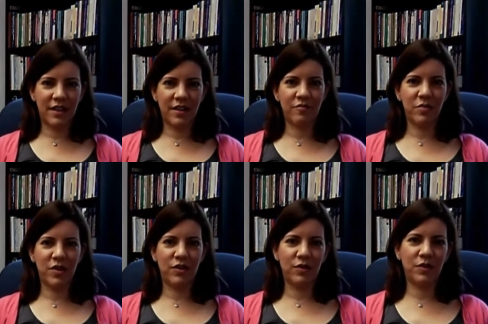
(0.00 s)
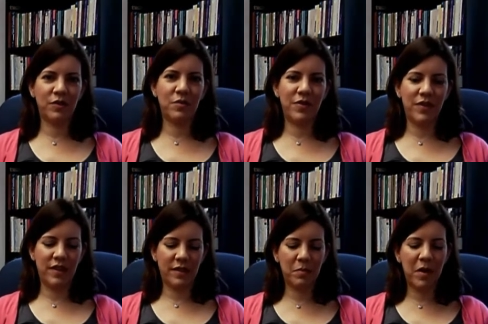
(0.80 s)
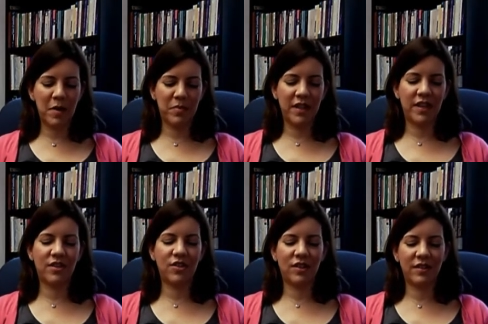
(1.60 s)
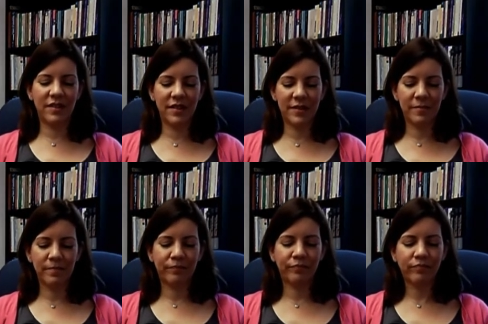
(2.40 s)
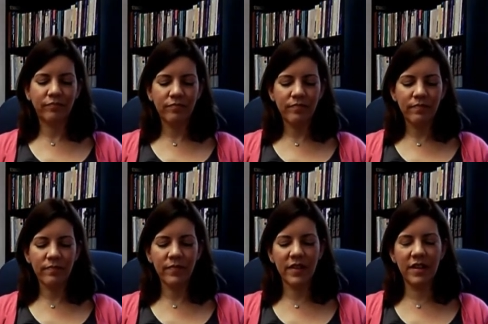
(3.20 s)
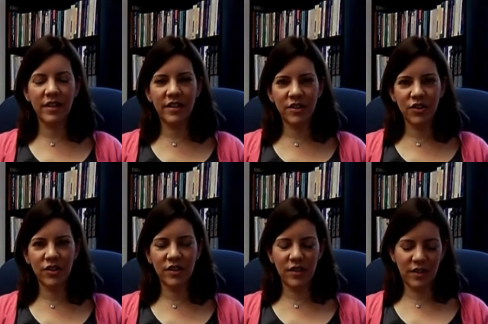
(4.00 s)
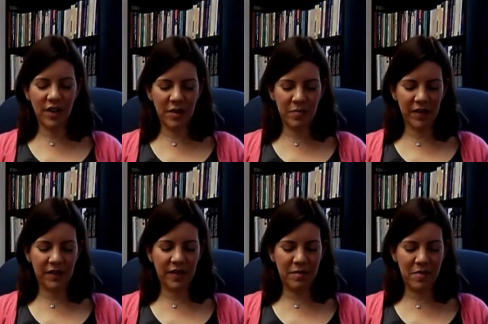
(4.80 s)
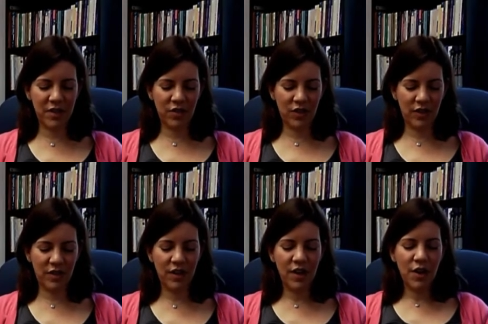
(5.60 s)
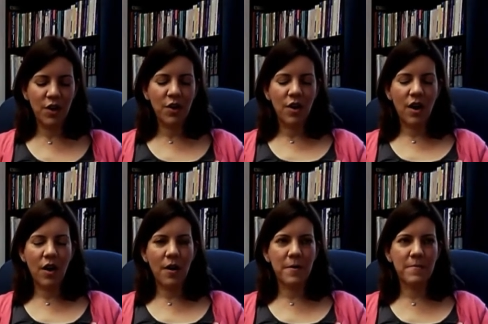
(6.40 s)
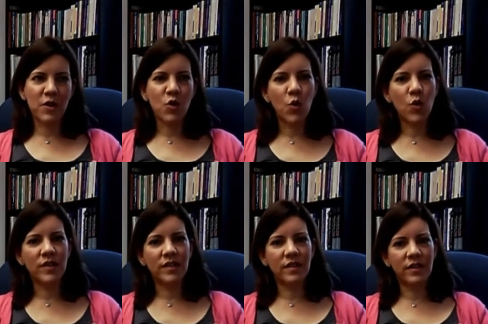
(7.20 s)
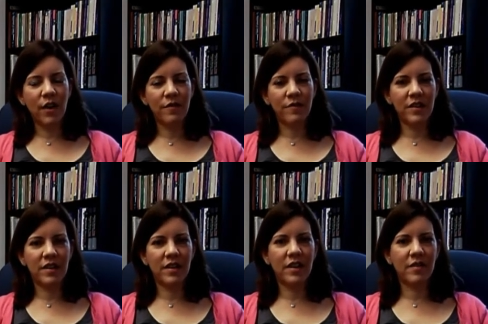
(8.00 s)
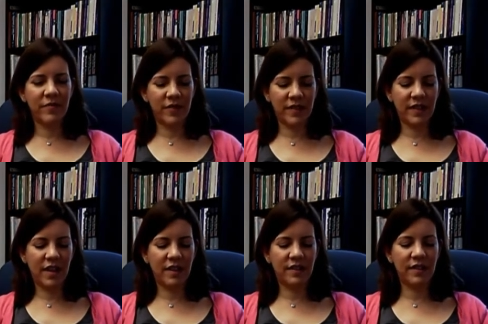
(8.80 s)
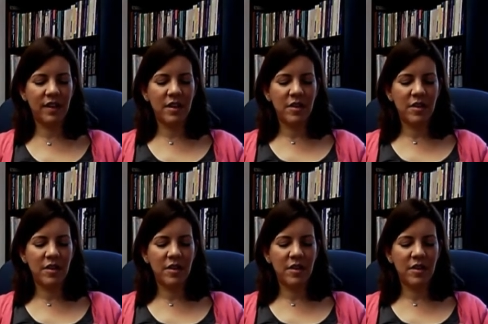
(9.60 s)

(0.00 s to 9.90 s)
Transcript: that have been used with these populations. In addition to the topics I mentioned, the courses often emphasize